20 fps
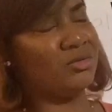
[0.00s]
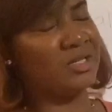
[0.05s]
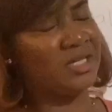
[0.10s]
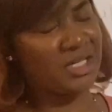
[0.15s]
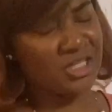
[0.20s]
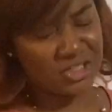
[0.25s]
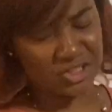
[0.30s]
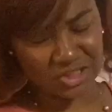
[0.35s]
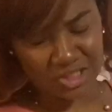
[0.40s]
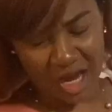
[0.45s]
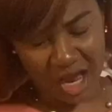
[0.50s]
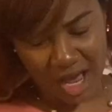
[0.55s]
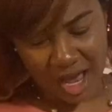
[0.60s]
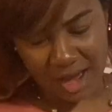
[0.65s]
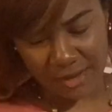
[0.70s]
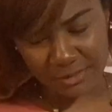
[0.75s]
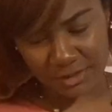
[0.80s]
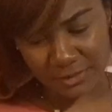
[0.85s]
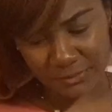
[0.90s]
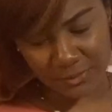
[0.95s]
Good
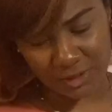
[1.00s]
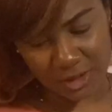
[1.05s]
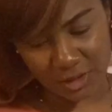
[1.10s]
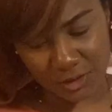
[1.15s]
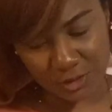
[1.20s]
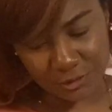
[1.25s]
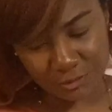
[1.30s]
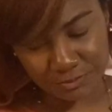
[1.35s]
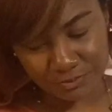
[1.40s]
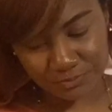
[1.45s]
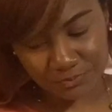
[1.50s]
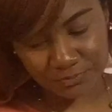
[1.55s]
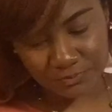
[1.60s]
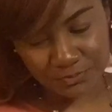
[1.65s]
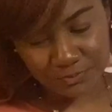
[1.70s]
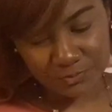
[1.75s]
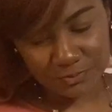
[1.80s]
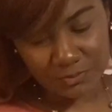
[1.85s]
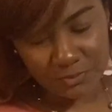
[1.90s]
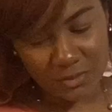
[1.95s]
job, Camille.
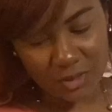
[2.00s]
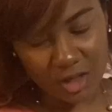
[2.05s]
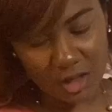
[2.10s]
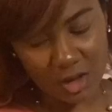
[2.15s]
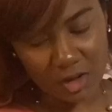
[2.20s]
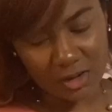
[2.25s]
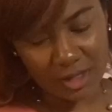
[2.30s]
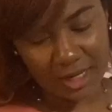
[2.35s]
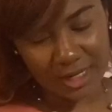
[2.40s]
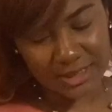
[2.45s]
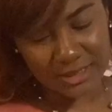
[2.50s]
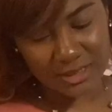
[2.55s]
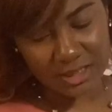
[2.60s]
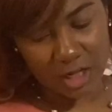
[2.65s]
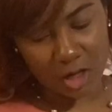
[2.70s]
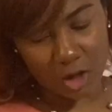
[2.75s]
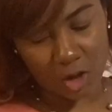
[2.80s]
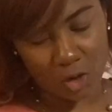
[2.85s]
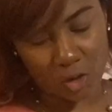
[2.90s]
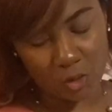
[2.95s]
Okay,
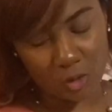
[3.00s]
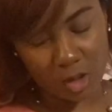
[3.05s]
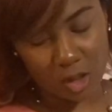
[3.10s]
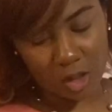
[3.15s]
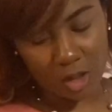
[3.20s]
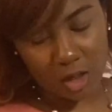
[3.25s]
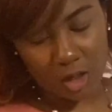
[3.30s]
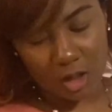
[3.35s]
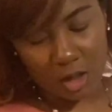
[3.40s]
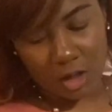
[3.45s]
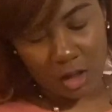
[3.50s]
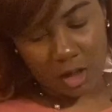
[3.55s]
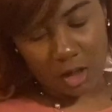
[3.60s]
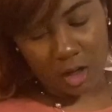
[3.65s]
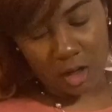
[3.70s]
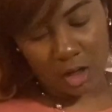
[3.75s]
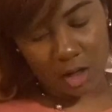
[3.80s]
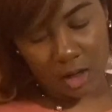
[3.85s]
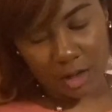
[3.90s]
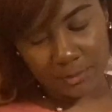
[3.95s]
so
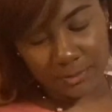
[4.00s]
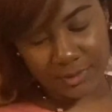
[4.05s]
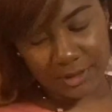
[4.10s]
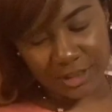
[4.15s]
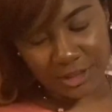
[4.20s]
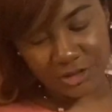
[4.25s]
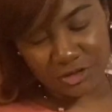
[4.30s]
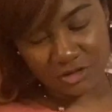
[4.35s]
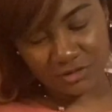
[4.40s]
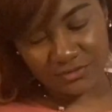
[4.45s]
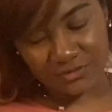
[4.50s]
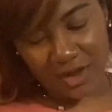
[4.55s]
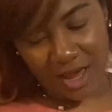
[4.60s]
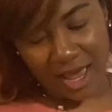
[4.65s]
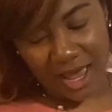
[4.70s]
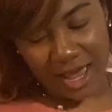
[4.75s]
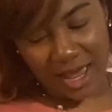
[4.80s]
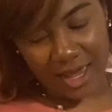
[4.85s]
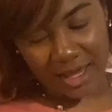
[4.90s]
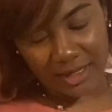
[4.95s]
did you
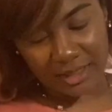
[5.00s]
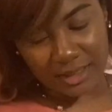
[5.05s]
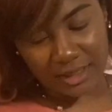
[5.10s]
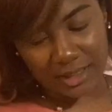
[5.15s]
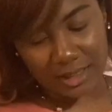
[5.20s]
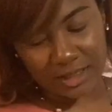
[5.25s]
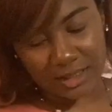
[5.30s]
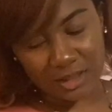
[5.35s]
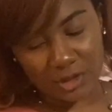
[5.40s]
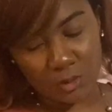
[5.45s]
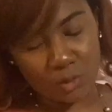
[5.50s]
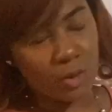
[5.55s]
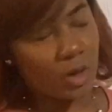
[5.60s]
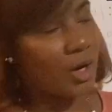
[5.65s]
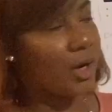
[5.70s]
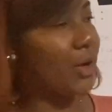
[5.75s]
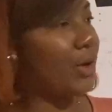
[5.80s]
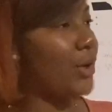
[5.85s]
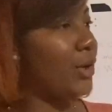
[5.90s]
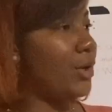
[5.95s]
find any
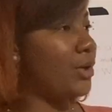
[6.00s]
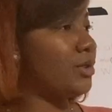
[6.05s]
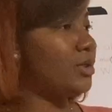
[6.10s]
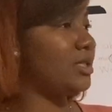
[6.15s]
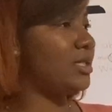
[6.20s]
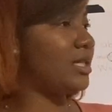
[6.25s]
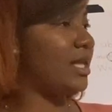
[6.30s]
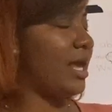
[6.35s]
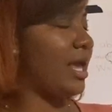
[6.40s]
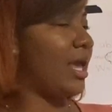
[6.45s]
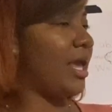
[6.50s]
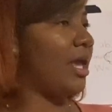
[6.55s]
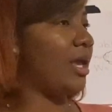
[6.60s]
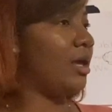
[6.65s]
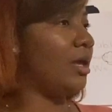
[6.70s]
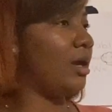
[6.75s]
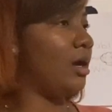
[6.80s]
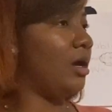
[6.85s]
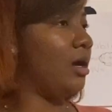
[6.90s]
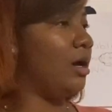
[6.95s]
words that
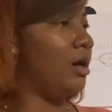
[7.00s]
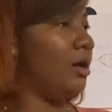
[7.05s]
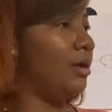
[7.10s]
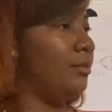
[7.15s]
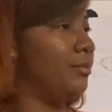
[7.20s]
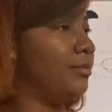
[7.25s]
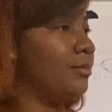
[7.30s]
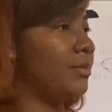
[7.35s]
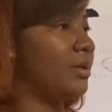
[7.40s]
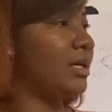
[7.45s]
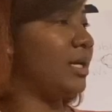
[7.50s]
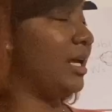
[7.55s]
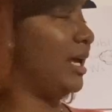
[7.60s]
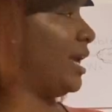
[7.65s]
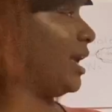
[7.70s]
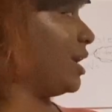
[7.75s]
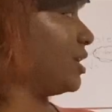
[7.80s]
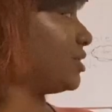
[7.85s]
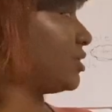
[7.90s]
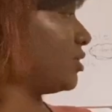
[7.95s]
could
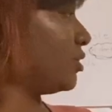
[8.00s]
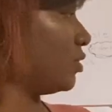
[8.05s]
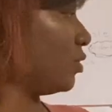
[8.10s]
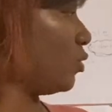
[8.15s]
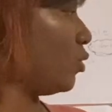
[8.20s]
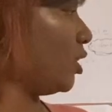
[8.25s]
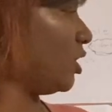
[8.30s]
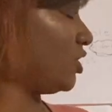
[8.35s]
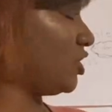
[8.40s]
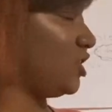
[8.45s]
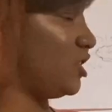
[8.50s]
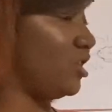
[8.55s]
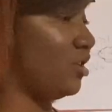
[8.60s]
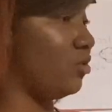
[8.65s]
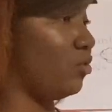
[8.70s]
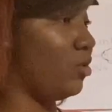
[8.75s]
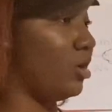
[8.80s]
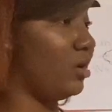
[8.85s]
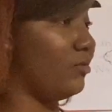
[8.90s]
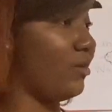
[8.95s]
answer the
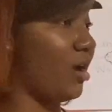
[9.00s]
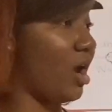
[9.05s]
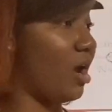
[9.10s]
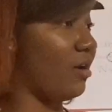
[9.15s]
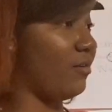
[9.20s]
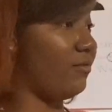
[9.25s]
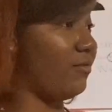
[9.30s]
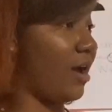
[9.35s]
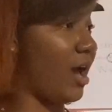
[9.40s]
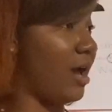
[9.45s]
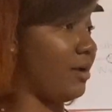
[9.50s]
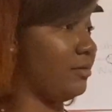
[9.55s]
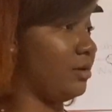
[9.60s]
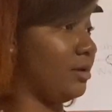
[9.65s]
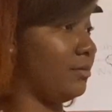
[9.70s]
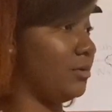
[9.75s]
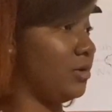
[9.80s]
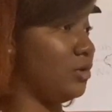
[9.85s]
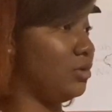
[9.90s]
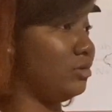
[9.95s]
question, one of our 5
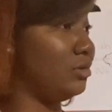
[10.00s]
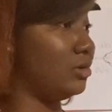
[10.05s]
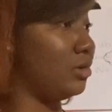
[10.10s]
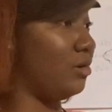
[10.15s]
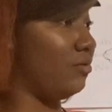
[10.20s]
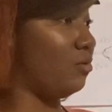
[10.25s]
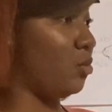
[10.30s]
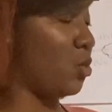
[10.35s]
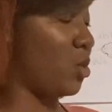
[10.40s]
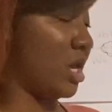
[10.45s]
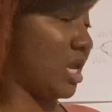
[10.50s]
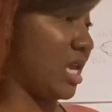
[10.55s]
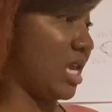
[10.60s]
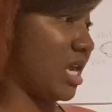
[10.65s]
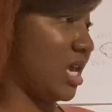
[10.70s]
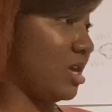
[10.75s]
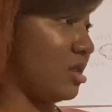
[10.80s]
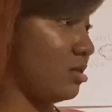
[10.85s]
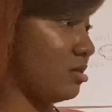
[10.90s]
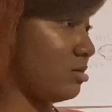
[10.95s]
W's of
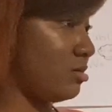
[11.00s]
when?